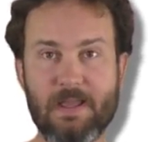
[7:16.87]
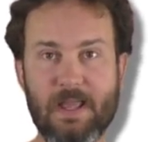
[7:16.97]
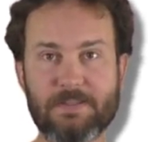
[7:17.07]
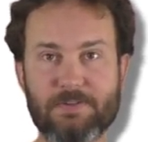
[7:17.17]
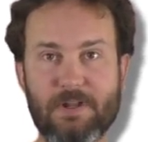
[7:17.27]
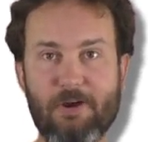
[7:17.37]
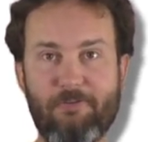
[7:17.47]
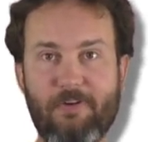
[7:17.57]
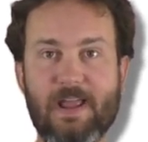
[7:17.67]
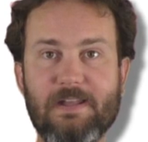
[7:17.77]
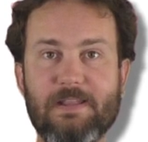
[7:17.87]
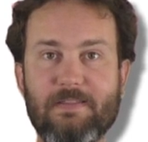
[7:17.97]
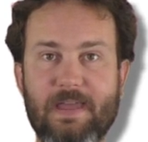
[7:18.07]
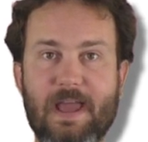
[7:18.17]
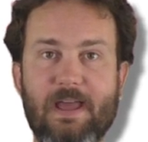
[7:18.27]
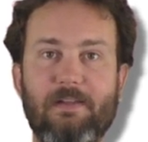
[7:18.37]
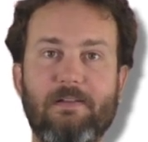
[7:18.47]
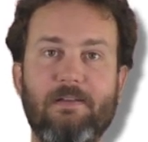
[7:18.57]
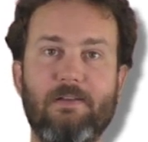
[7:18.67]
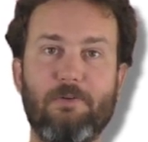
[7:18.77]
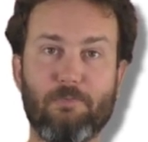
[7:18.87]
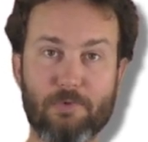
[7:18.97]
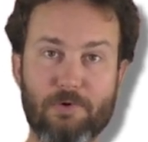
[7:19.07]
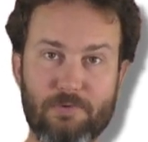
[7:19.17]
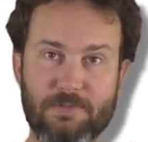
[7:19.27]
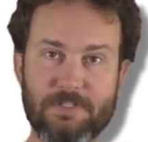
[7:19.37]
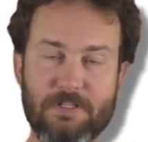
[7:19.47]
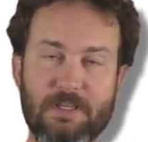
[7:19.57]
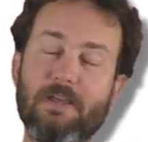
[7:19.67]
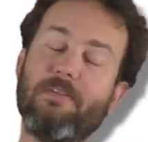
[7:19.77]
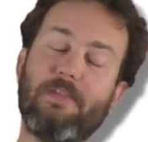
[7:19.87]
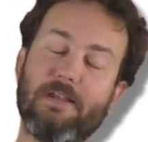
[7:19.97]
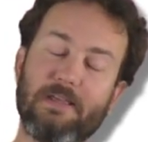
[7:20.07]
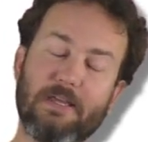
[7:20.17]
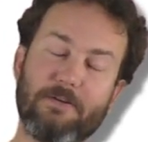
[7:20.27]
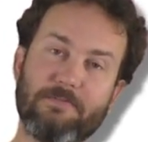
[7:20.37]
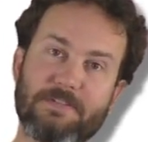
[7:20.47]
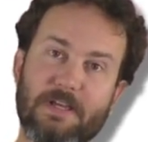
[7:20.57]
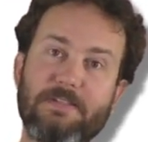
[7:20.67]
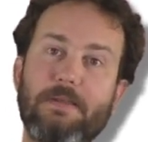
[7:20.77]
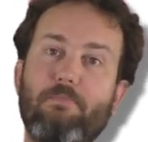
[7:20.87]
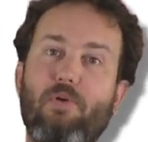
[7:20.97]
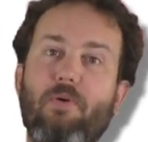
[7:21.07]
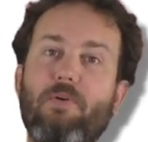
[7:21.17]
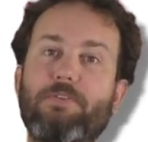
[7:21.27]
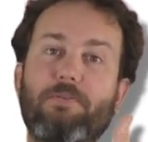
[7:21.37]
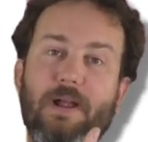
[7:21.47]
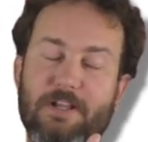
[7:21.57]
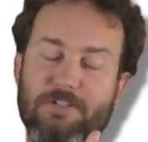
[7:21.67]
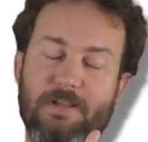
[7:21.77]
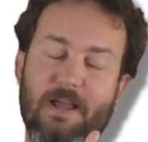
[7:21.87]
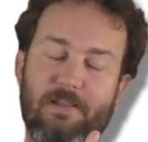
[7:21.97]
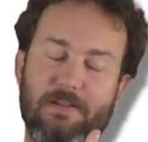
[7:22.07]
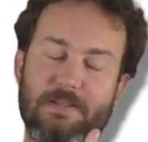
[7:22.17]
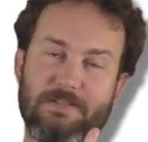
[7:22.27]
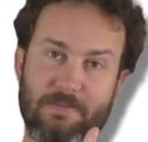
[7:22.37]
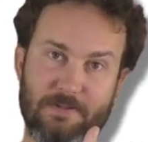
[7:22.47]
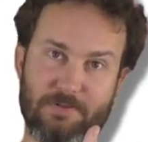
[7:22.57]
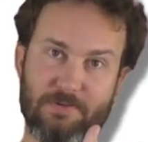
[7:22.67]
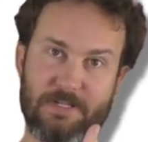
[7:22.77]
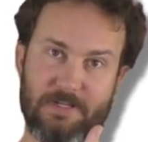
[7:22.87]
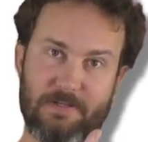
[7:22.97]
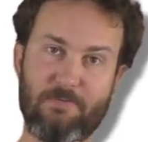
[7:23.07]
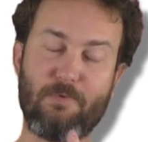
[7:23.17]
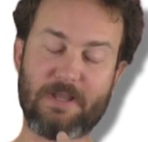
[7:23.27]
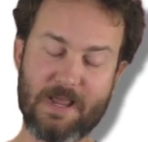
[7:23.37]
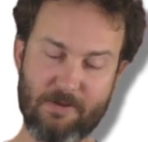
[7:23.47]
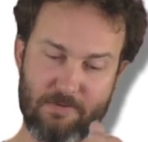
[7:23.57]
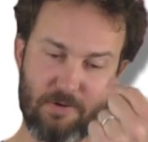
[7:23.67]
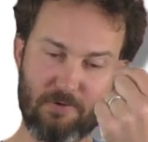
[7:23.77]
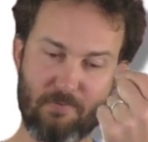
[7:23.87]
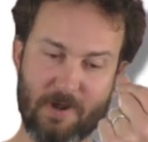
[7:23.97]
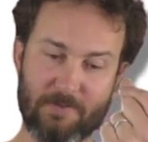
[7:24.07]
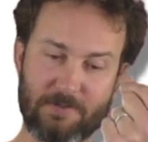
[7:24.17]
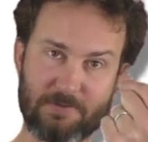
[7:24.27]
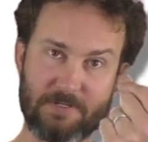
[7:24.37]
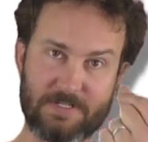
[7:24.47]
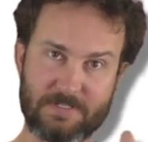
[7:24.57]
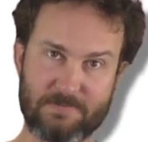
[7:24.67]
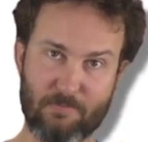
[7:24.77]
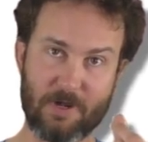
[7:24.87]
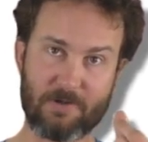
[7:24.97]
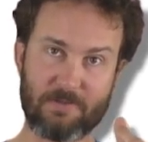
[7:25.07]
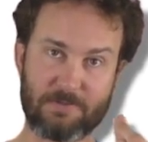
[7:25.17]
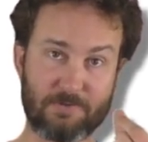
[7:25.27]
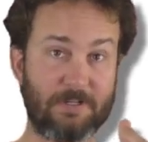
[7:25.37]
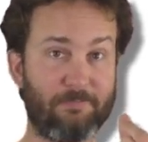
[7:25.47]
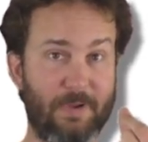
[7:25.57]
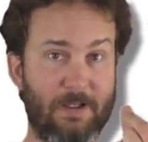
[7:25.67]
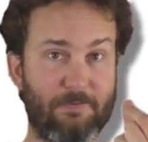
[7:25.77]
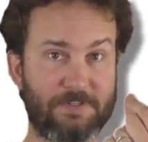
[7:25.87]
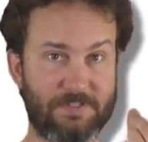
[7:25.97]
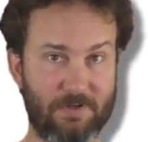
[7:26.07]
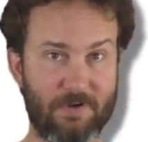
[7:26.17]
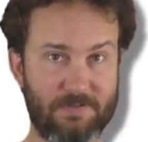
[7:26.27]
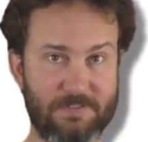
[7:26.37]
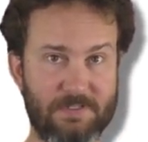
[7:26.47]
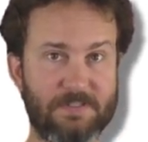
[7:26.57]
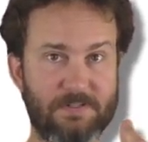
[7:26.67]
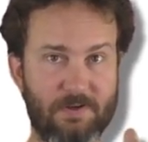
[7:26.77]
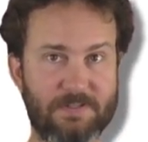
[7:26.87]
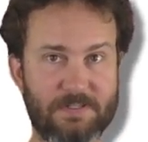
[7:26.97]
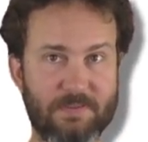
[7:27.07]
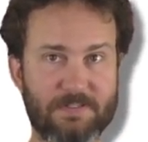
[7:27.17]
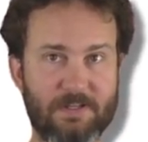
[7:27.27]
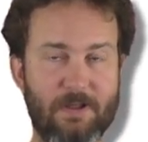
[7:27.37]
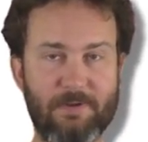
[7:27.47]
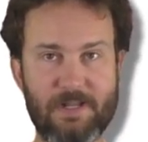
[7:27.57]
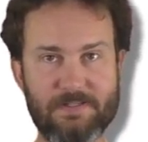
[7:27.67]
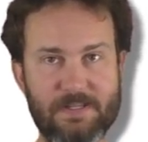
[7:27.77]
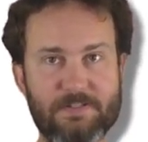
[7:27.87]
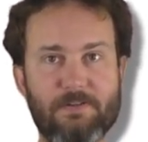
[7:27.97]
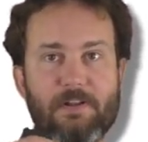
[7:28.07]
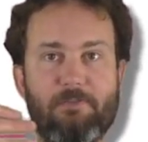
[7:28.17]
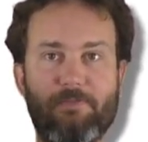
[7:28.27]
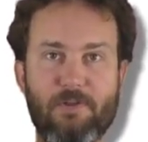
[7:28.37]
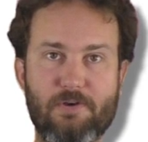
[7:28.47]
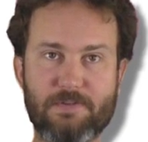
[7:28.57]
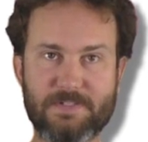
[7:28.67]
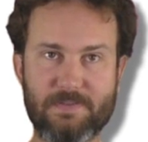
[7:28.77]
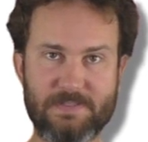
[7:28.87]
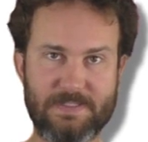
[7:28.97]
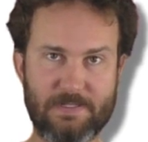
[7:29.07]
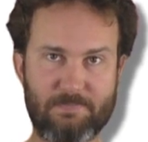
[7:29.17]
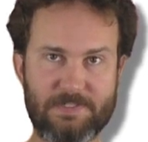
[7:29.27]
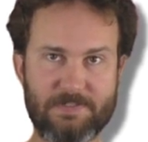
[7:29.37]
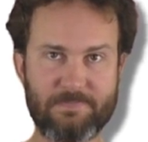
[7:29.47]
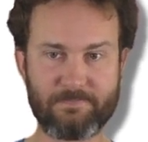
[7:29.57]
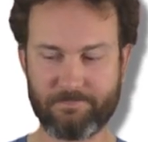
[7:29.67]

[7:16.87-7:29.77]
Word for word: And so now finding that root then gives a temporal directionality to the tree. We now know where the tree, where the tree of mammals starts. It starts at this common ancestor and it flows to the tips.